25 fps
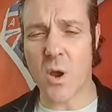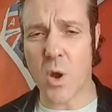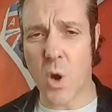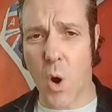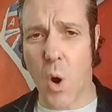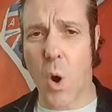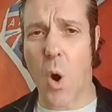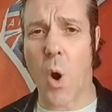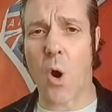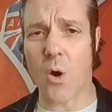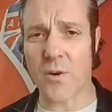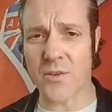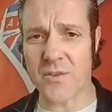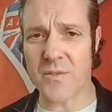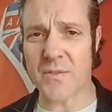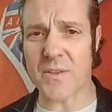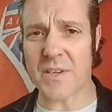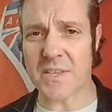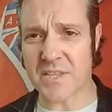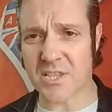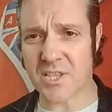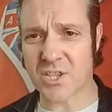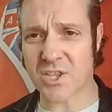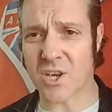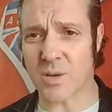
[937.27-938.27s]
on this
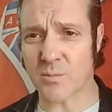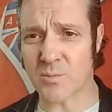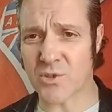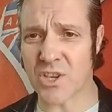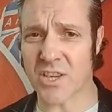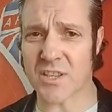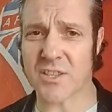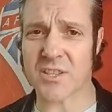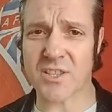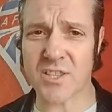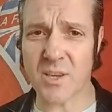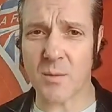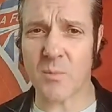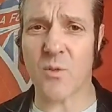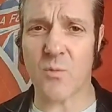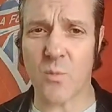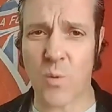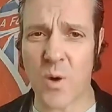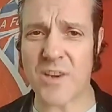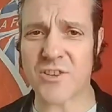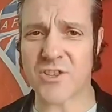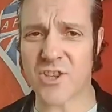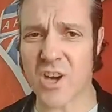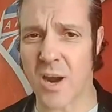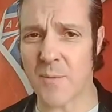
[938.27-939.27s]
subject, some of
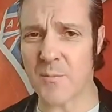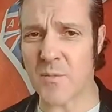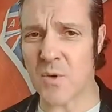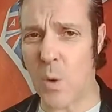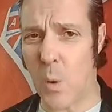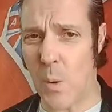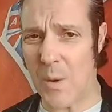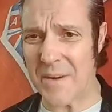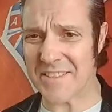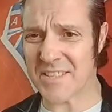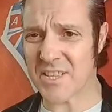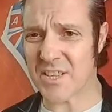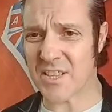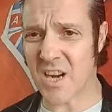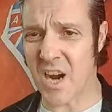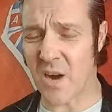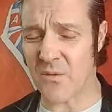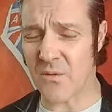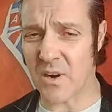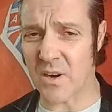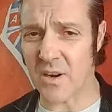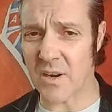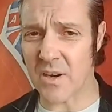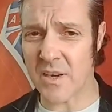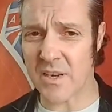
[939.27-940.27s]
which I'm going to
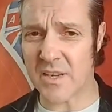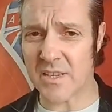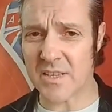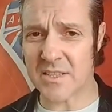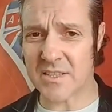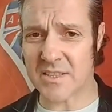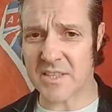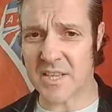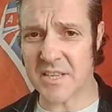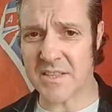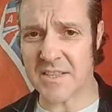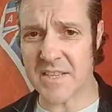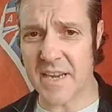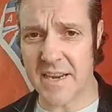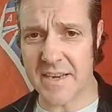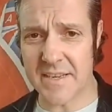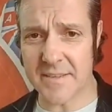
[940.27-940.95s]
cover today.